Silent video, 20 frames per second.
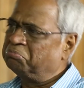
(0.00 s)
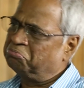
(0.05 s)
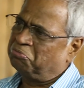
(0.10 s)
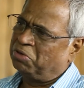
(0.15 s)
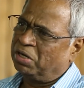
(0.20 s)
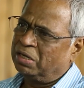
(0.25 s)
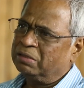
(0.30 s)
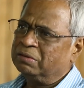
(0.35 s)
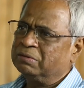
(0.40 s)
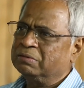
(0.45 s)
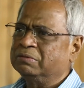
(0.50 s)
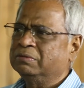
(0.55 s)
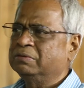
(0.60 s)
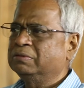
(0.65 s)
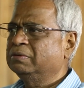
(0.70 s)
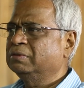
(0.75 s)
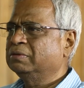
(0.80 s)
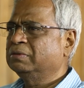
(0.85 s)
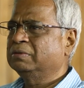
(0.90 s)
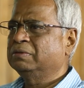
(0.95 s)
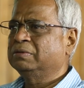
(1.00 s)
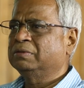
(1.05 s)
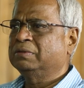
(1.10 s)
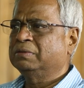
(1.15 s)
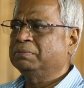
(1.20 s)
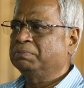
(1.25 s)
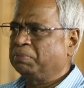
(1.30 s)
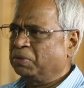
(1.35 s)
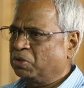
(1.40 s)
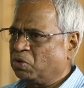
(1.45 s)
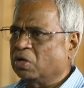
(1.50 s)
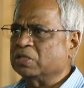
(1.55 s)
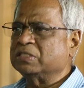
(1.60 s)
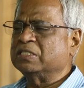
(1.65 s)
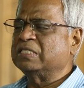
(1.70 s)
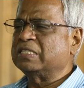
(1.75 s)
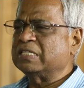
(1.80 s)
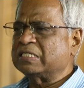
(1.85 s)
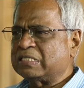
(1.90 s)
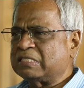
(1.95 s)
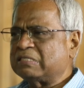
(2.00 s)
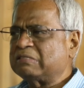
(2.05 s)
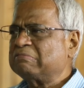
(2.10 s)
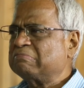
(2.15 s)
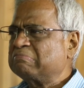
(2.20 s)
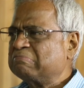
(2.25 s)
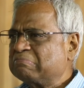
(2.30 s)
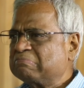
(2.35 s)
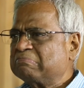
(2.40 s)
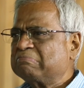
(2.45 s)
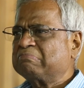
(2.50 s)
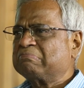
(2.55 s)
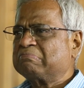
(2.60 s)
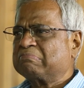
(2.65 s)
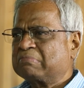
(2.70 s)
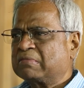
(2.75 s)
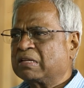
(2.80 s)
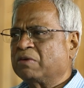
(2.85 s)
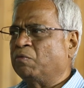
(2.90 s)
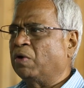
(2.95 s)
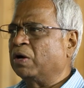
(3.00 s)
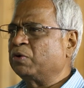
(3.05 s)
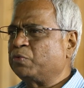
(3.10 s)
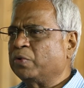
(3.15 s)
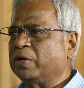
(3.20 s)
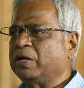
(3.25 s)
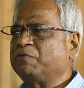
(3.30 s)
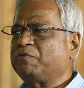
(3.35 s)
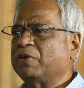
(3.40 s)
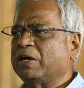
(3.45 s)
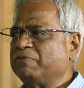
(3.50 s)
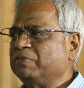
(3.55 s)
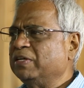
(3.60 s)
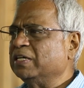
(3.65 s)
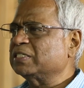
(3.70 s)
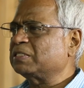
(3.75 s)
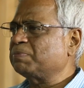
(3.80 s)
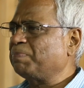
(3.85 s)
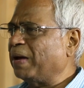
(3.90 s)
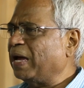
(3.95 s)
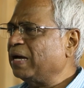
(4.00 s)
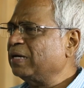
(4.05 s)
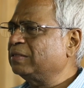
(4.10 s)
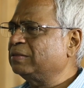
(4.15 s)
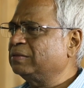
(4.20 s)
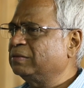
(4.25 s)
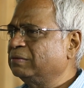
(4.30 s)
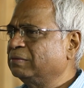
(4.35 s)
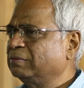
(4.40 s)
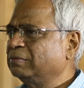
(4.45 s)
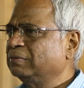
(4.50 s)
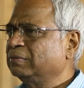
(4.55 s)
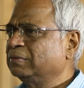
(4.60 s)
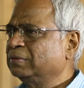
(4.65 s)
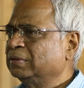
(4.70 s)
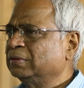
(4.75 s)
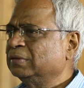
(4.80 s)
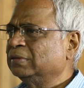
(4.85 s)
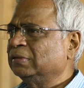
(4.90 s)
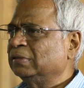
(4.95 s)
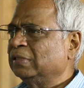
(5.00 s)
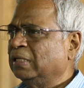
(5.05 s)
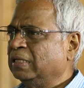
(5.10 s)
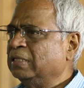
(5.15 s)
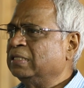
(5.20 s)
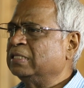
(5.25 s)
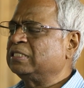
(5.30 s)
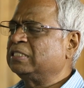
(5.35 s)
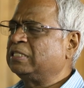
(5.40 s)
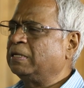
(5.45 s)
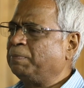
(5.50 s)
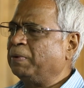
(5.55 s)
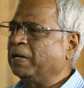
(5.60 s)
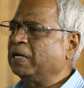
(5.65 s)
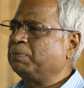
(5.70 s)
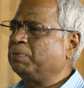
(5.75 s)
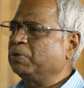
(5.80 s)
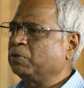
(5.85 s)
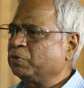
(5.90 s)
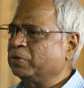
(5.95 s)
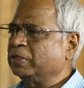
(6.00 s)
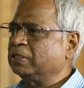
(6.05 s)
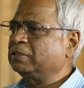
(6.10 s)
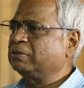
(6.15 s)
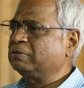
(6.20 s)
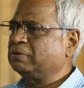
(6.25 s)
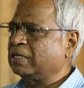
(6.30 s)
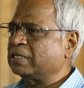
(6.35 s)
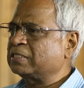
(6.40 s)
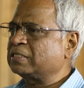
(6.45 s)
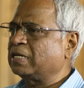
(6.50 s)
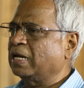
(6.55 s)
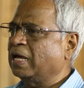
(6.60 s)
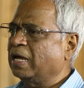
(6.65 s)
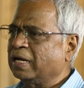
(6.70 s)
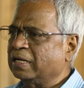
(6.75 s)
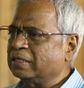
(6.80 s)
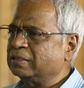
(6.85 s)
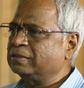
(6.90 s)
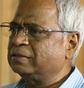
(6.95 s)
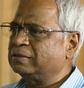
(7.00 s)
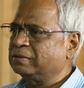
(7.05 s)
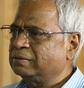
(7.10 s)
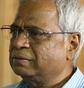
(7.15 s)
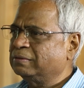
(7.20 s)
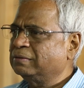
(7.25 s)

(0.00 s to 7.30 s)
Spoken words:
Well, because in this 125 years back, in this debate between Tesla and